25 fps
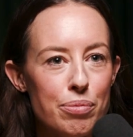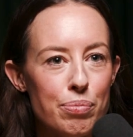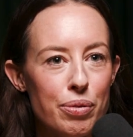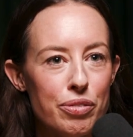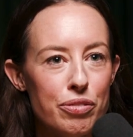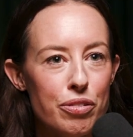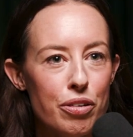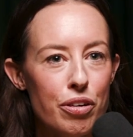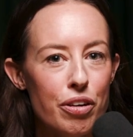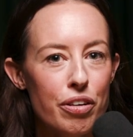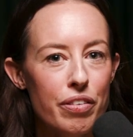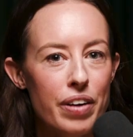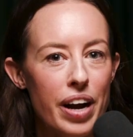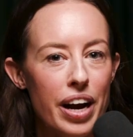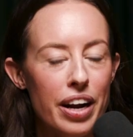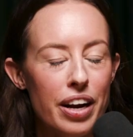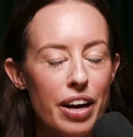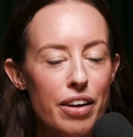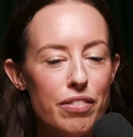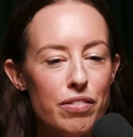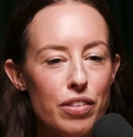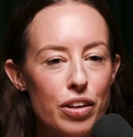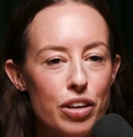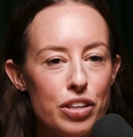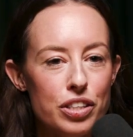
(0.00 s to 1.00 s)
before around
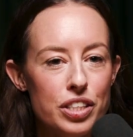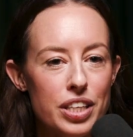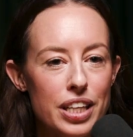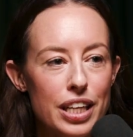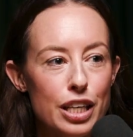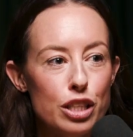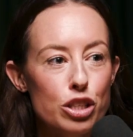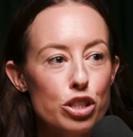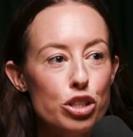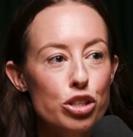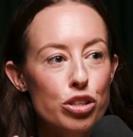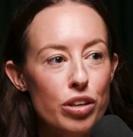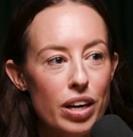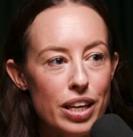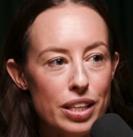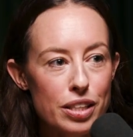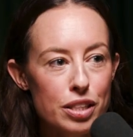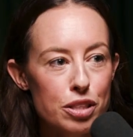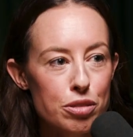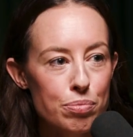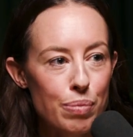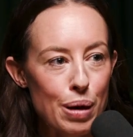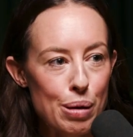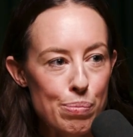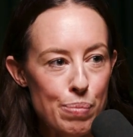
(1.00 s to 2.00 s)
I've learned to like
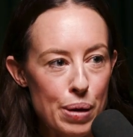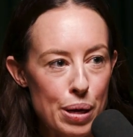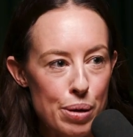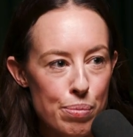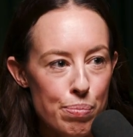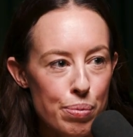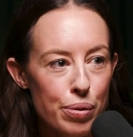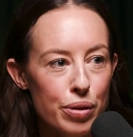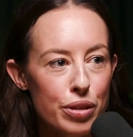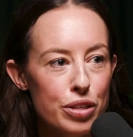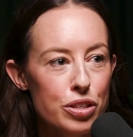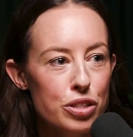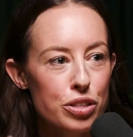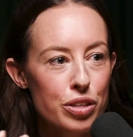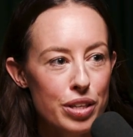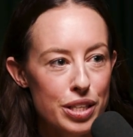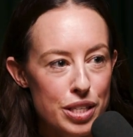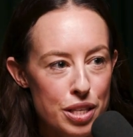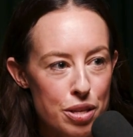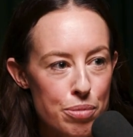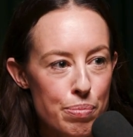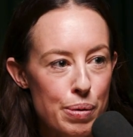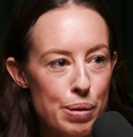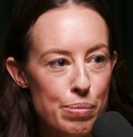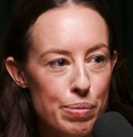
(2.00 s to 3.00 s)
trust my people and trust
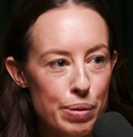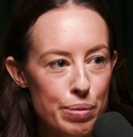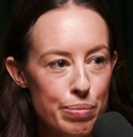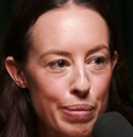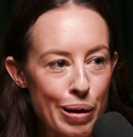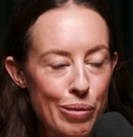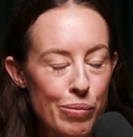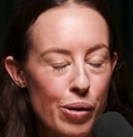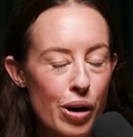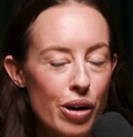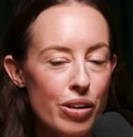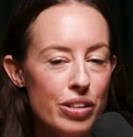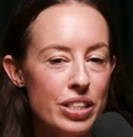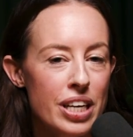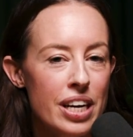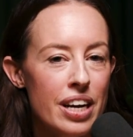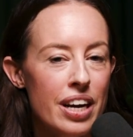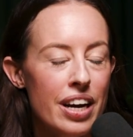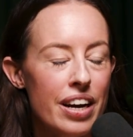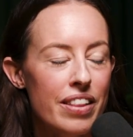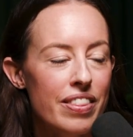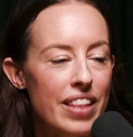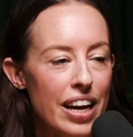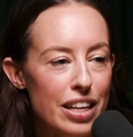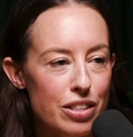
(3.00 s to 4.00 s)
the people in my world,
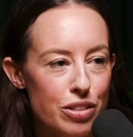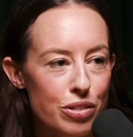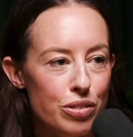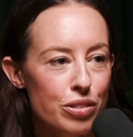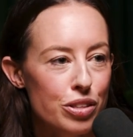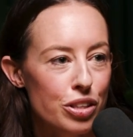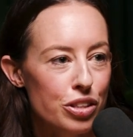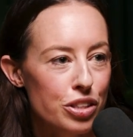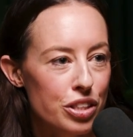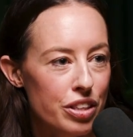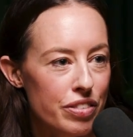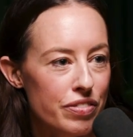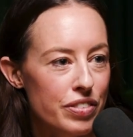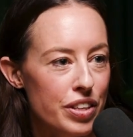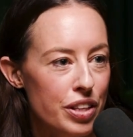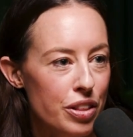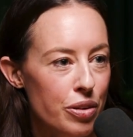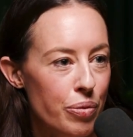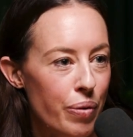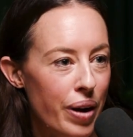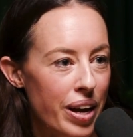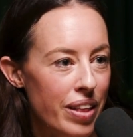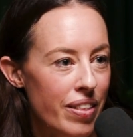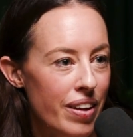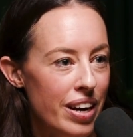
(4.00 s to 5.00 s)
that's also shifted the
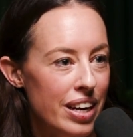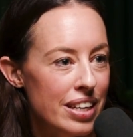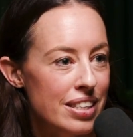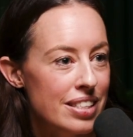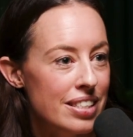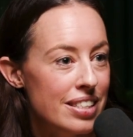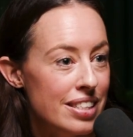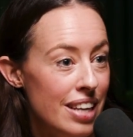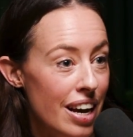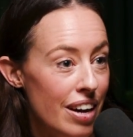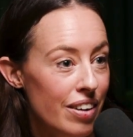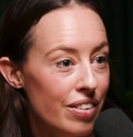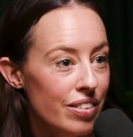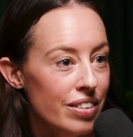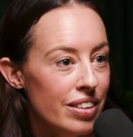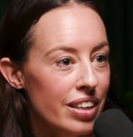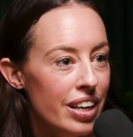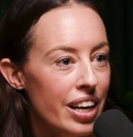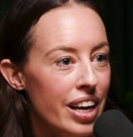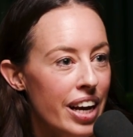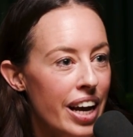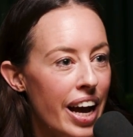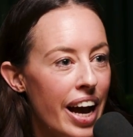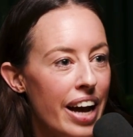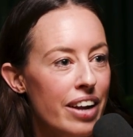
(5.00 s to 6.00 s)
way that I sell.
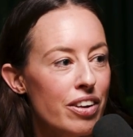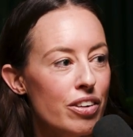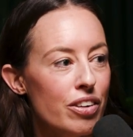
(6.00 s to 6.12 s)
And